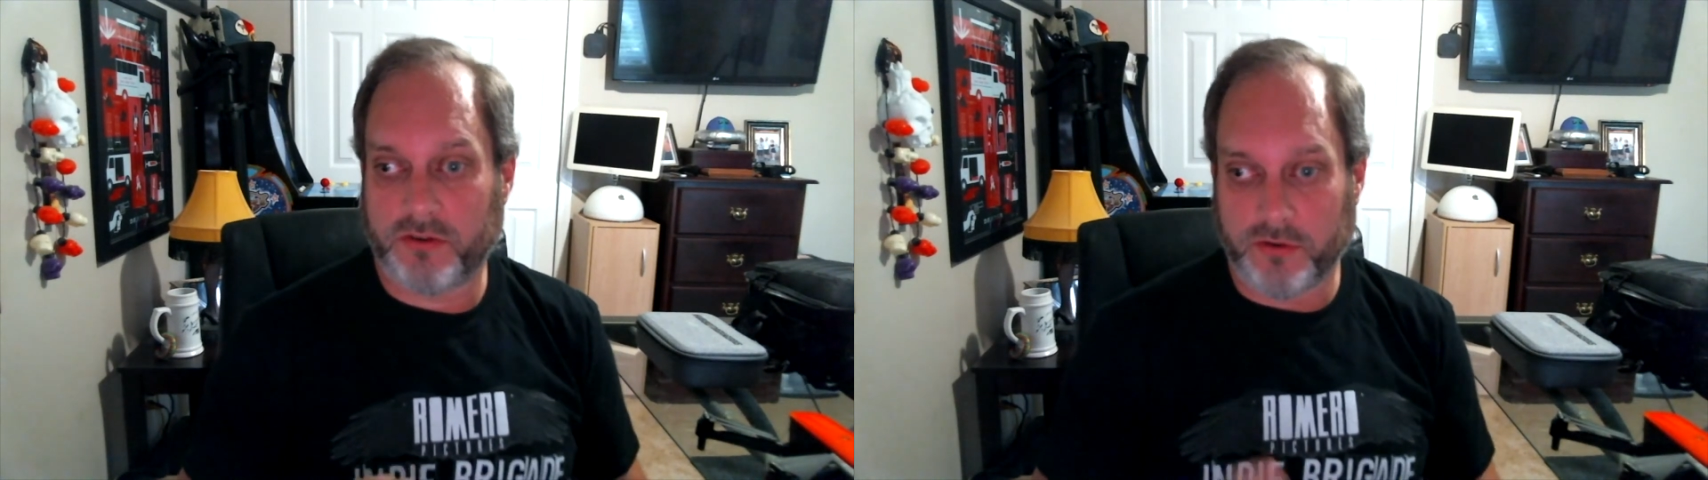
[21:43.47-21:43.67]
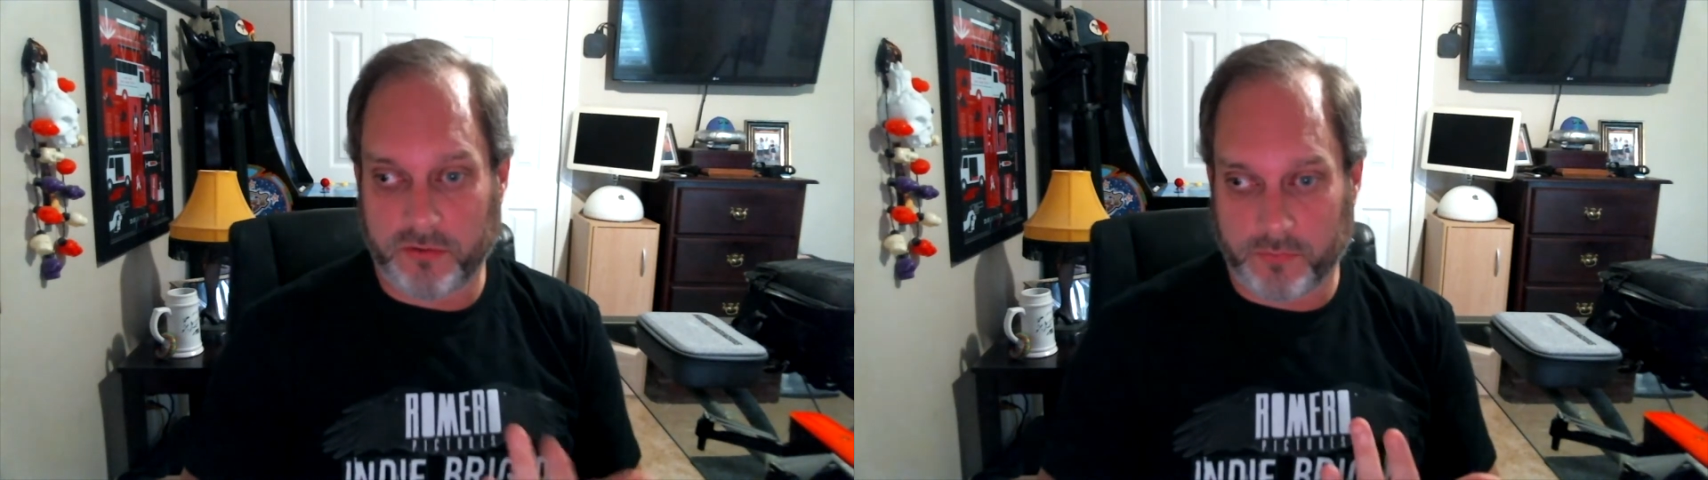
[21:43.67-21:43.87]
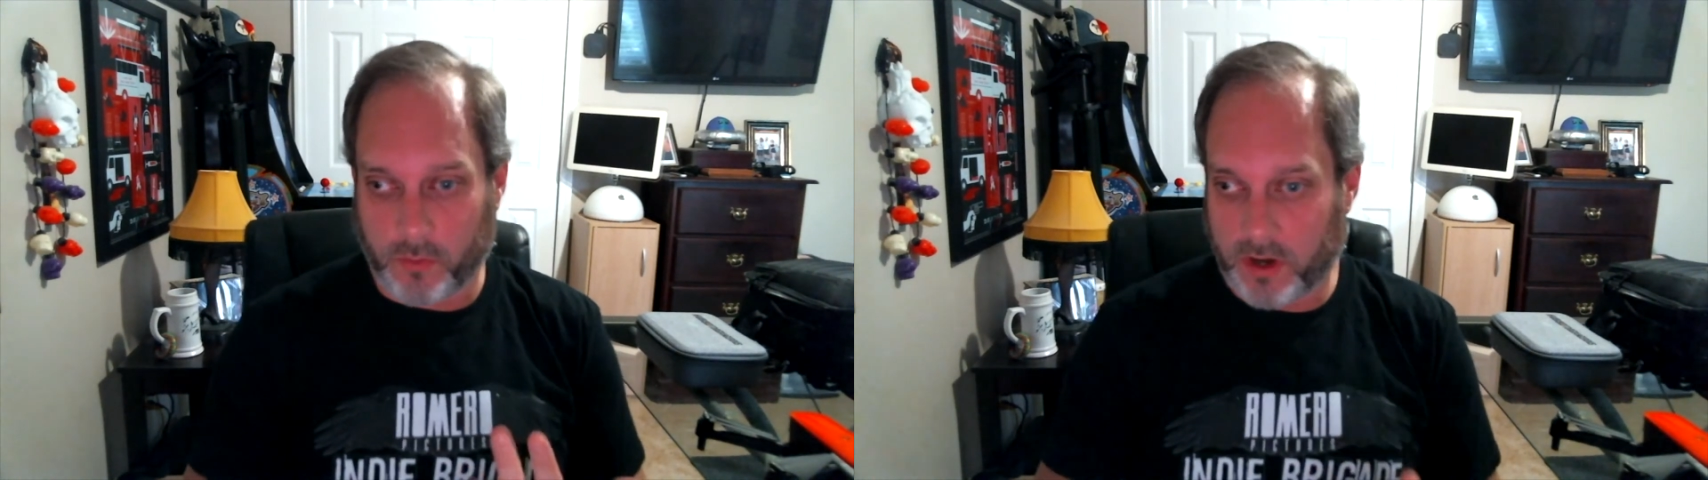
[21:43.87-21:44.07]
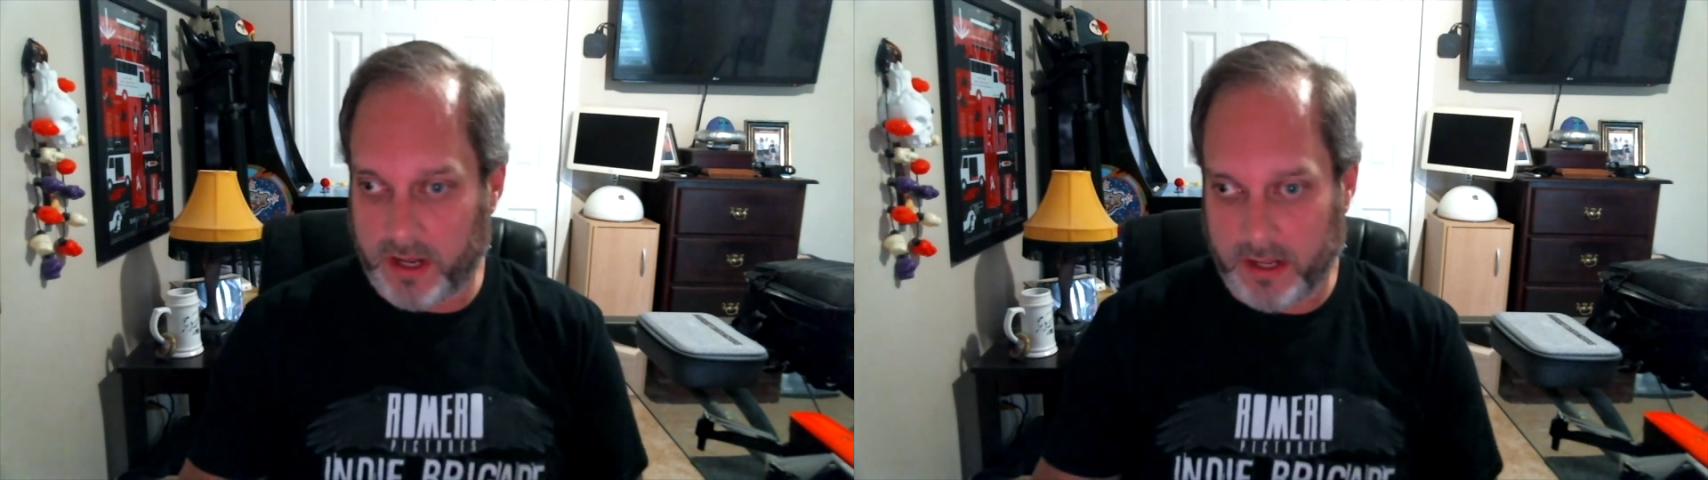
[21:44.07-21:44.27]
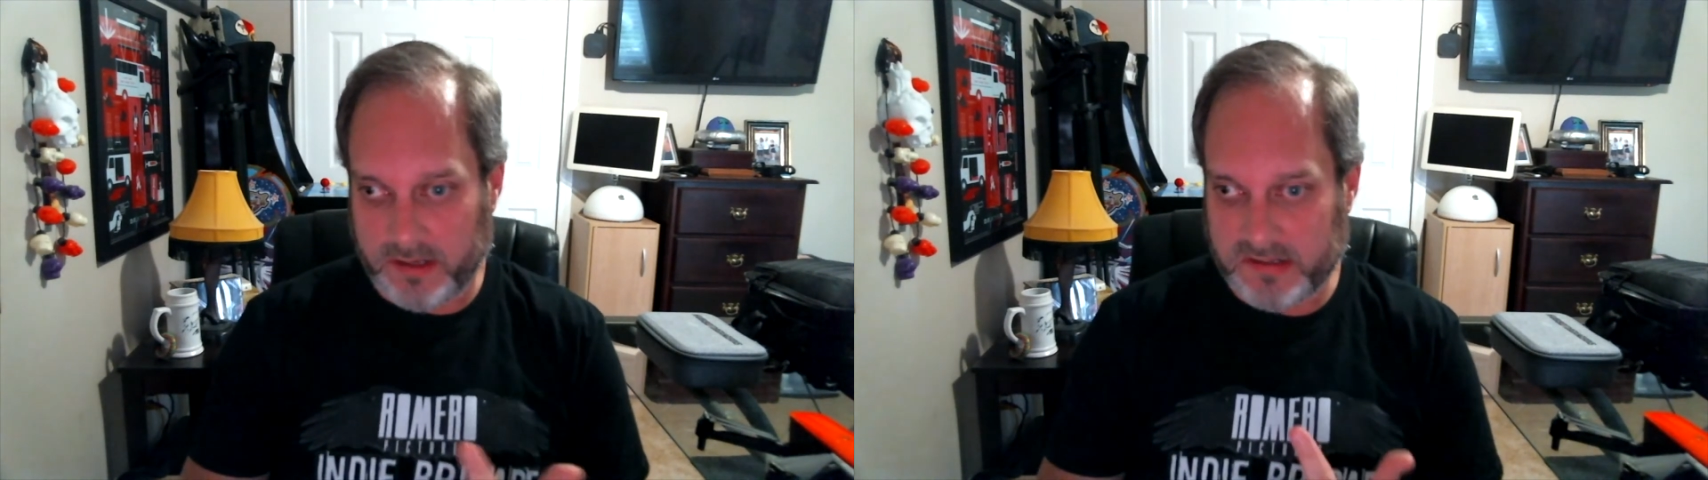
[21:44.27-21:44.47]
shoots
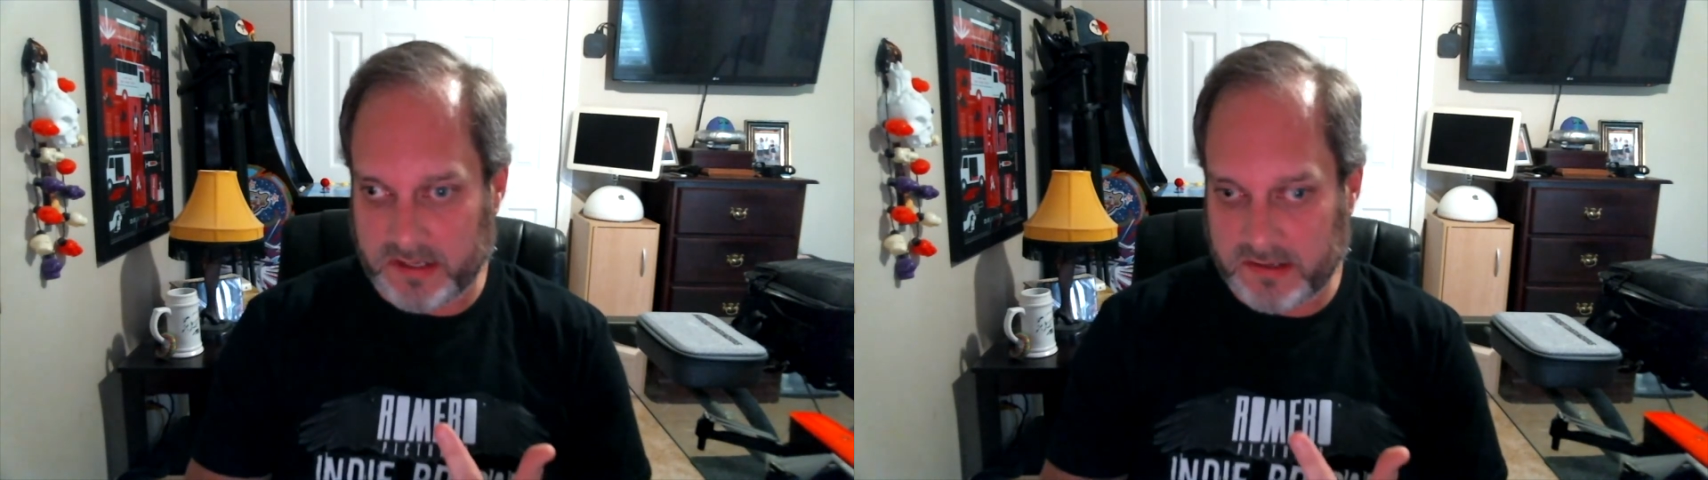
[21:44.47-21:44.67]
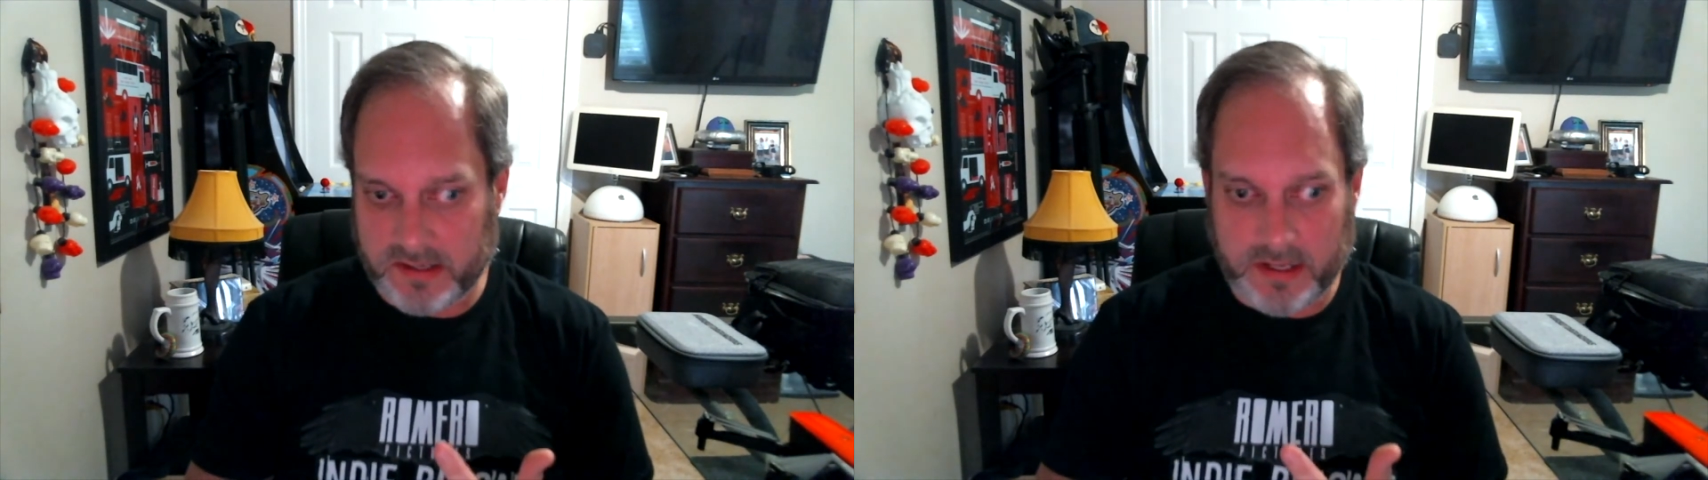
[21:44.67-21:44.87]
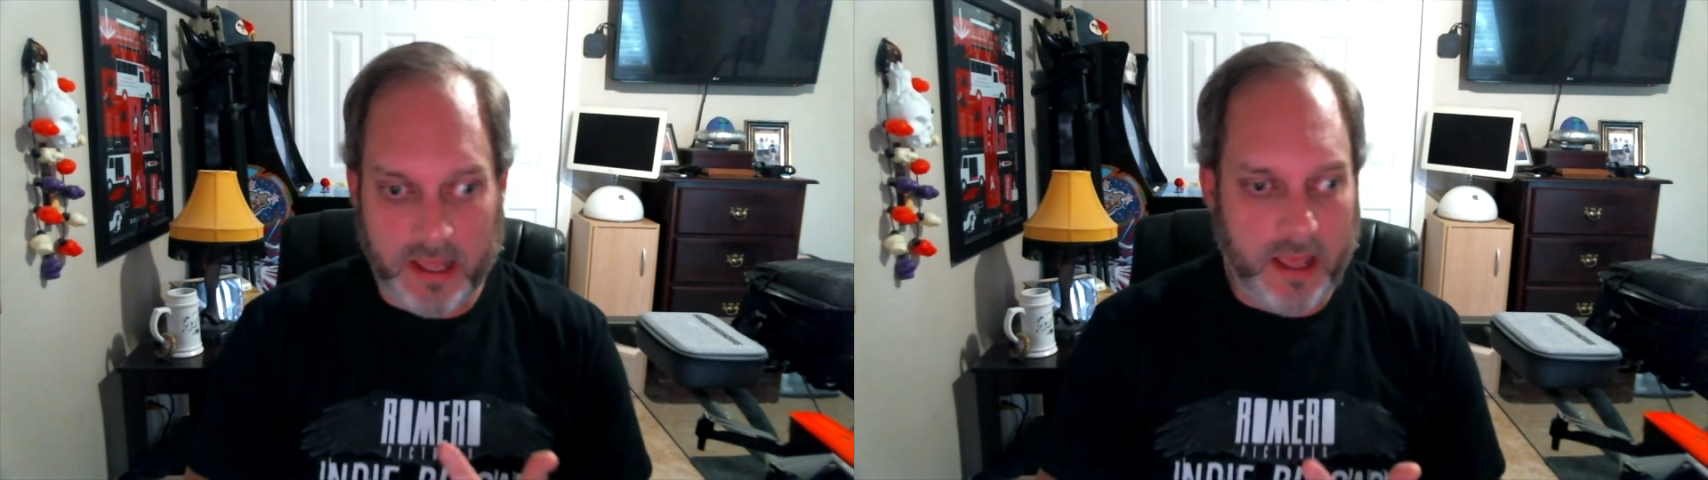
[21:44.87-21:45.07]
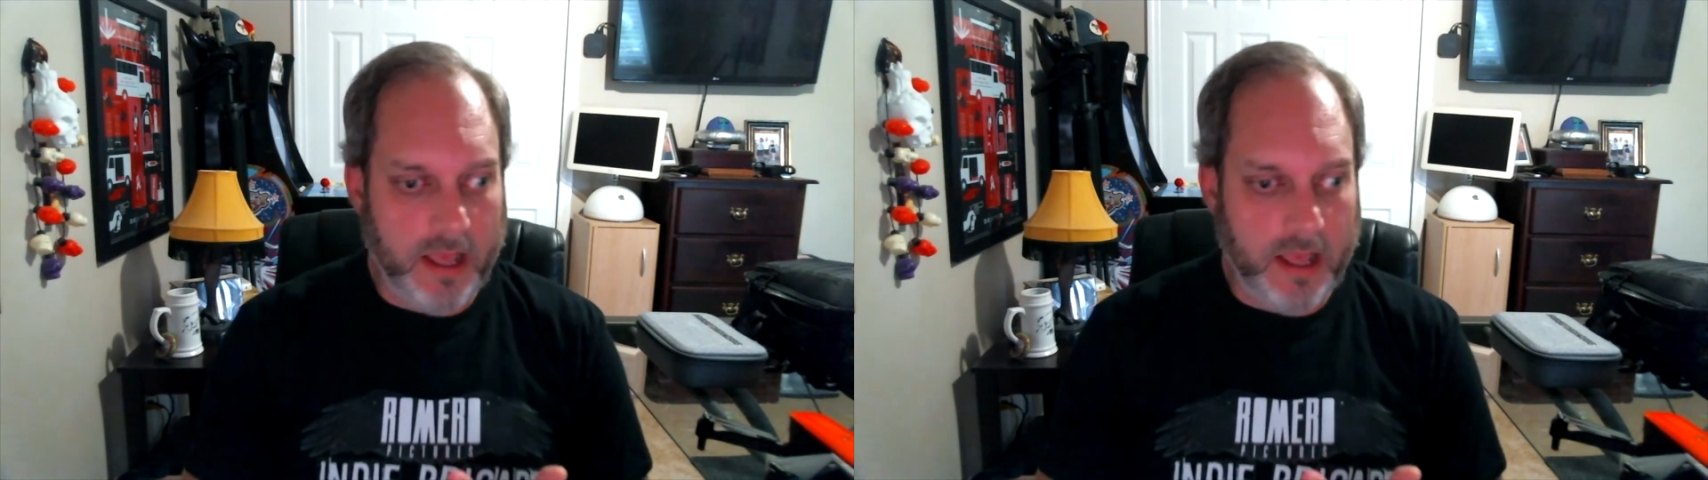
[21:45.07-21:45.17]
4K 60,